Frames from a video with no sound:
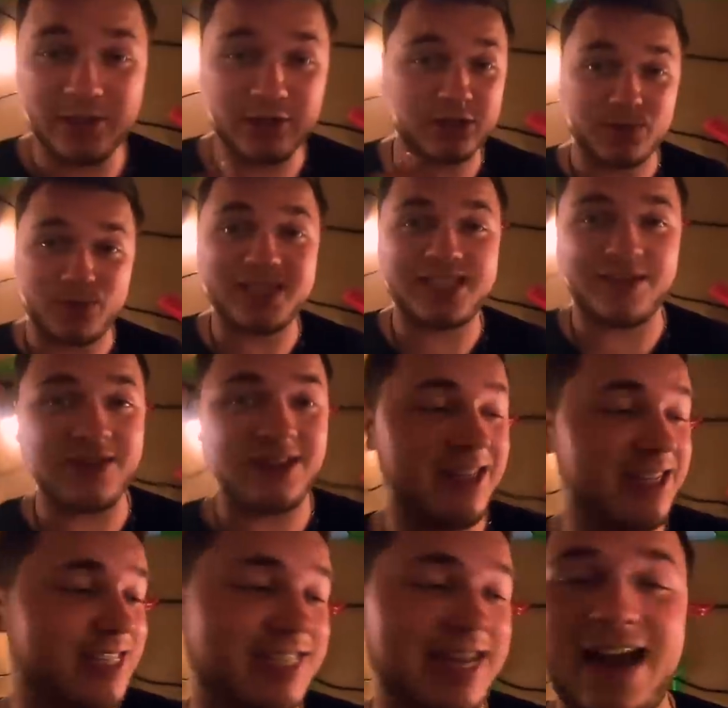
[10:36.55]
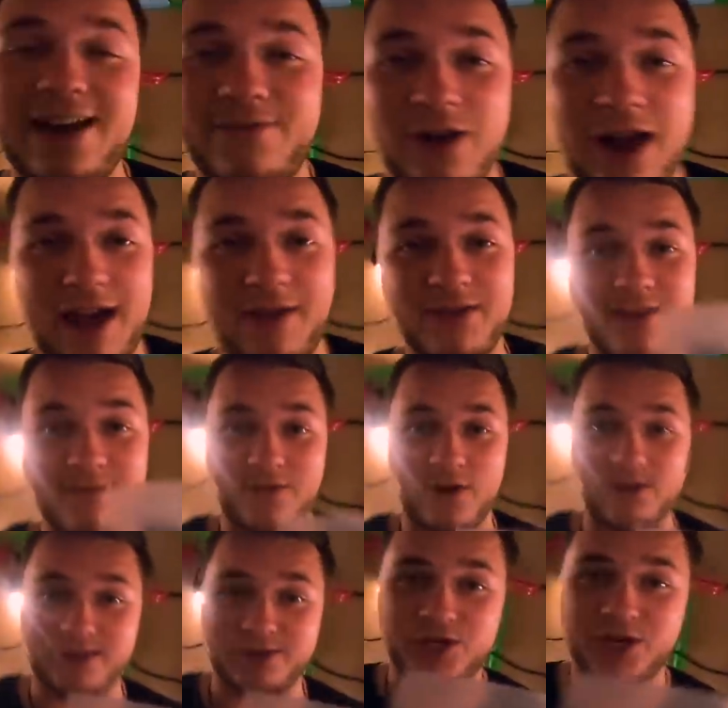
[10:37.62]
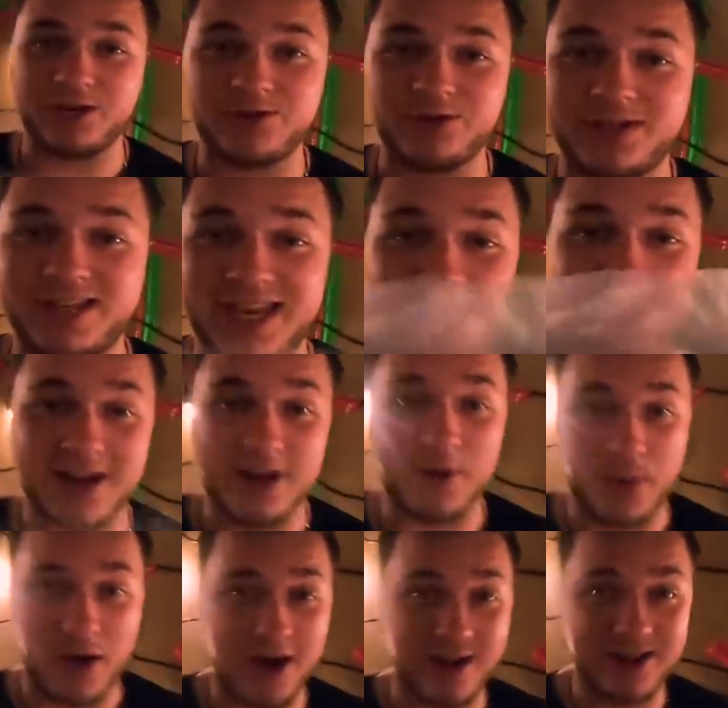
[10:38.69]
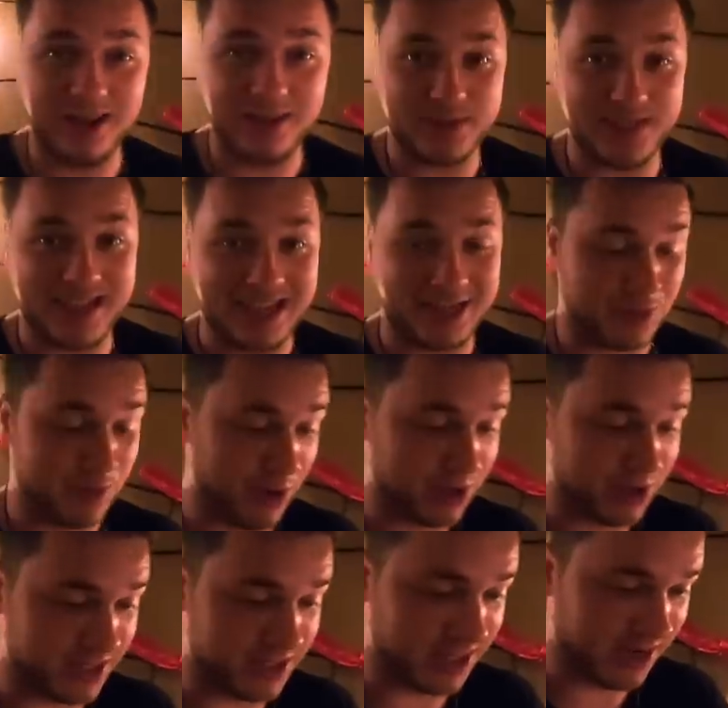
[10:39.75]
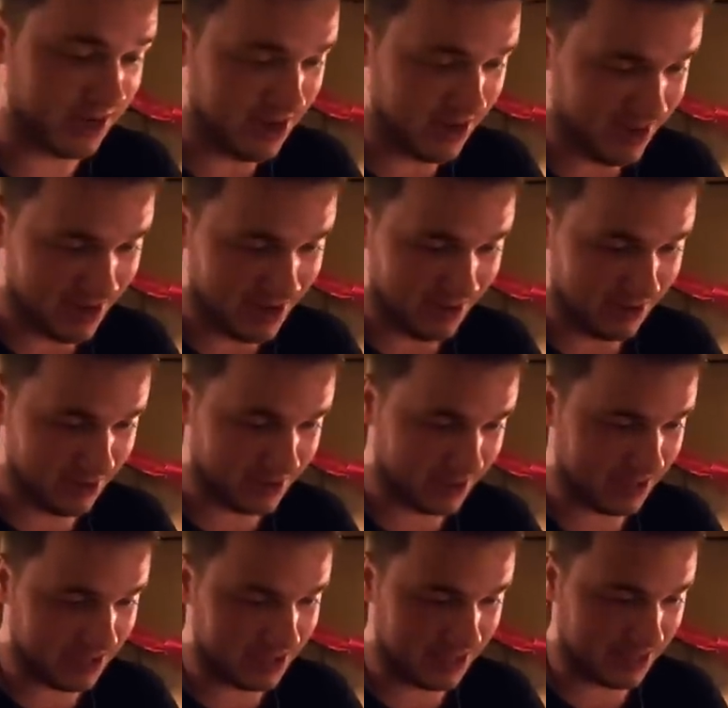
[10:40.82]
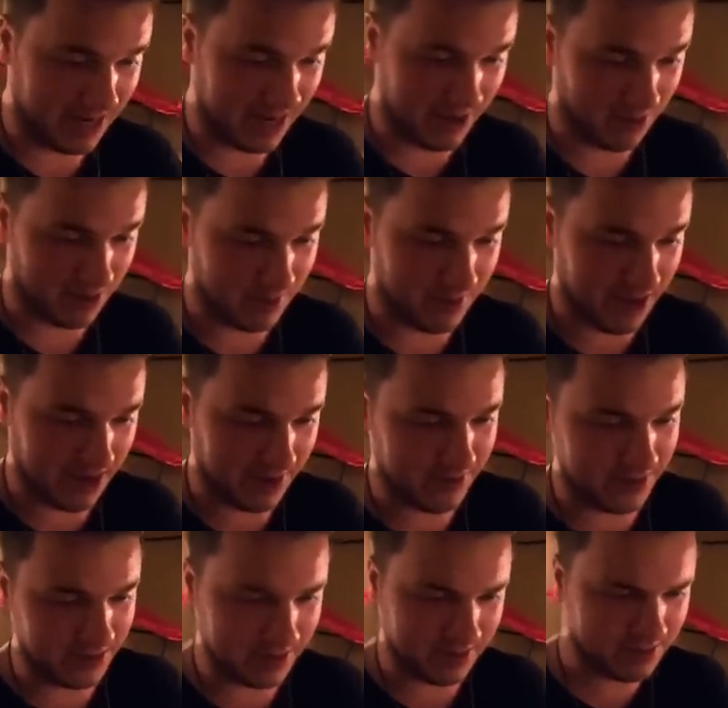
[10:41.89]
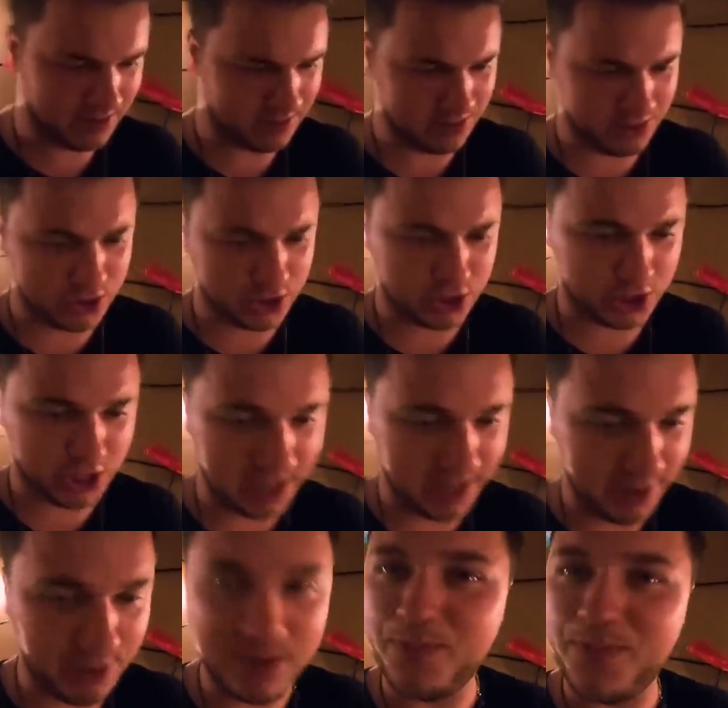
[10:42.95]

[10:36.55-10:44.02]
These are specifically designed for having in fallout shelters in an apocalypse slash emergency. Looks like tonight we're gonna be having chili with